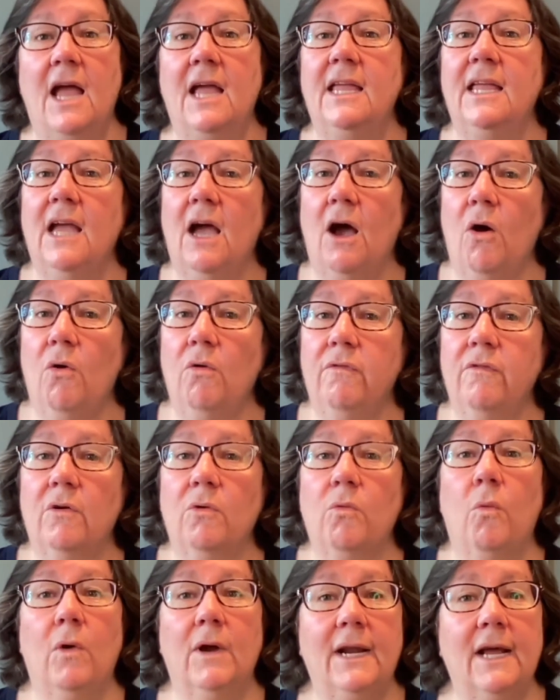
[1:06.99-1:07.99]
Yet over
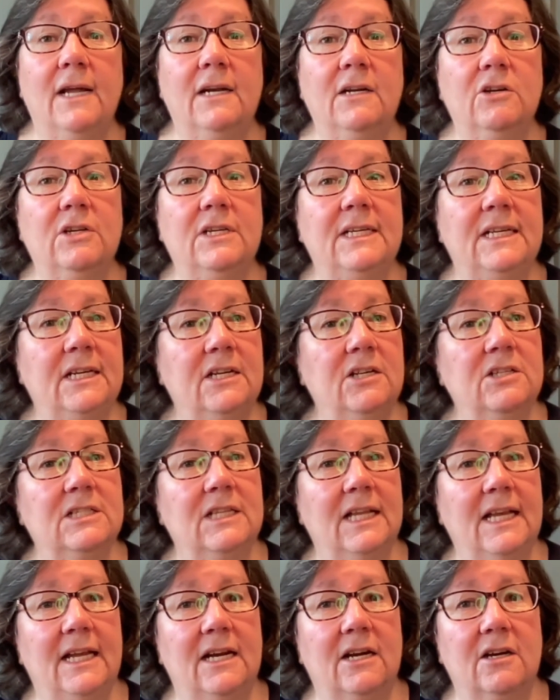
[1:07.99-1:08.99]
100 years
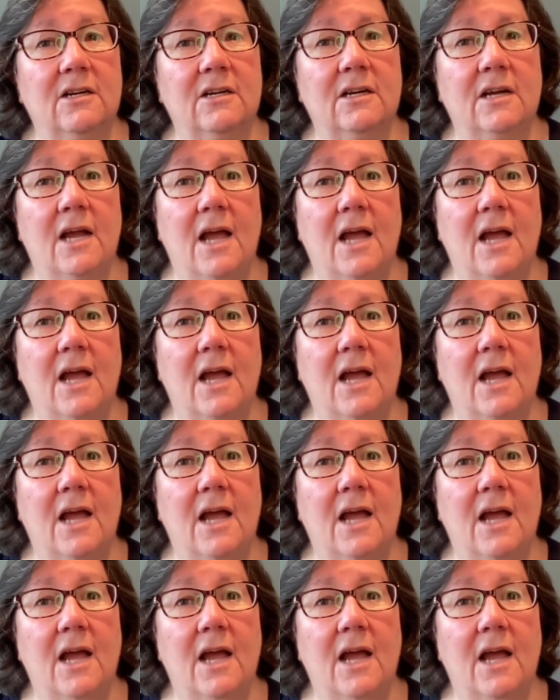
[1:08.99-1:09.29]
later,